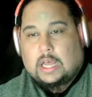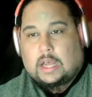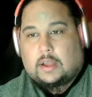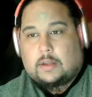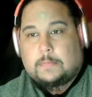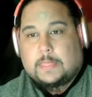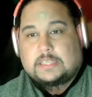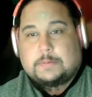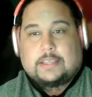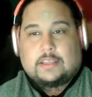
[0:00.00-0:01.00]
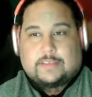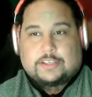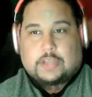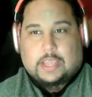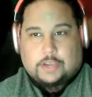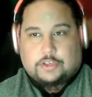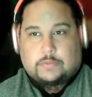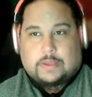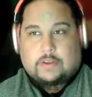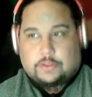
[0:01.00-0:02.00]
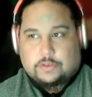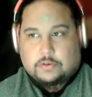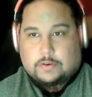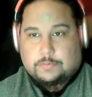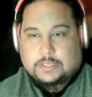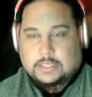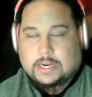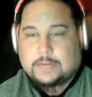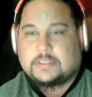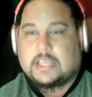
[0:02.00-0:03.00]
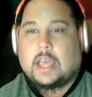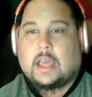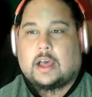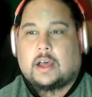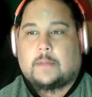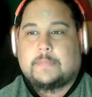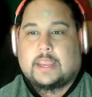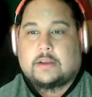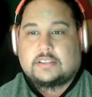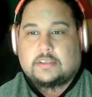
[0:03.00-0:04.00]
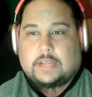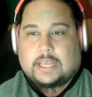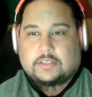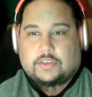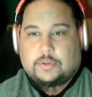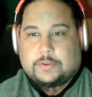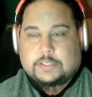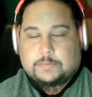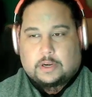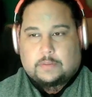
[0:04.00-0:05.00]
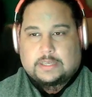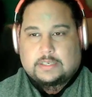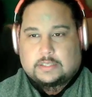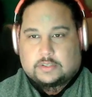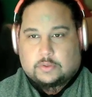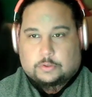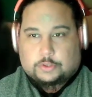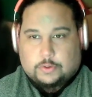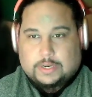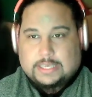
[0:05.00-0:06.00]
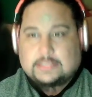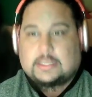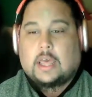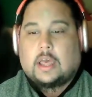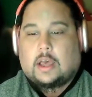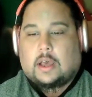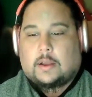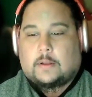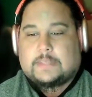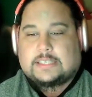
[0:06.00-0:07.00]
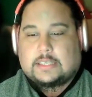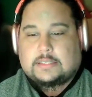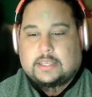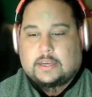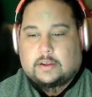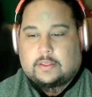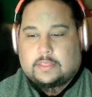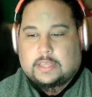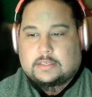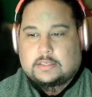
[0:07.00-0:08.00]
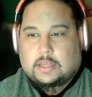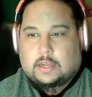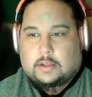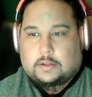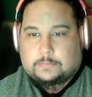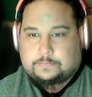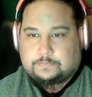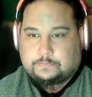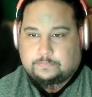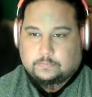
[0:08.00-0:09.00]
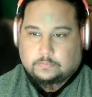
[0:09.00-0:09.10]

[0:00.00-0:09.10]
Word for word: Um, speaking of education, we have another story from the Times. Um, Arizona has a new experiment in school choice. Um, it says here that um,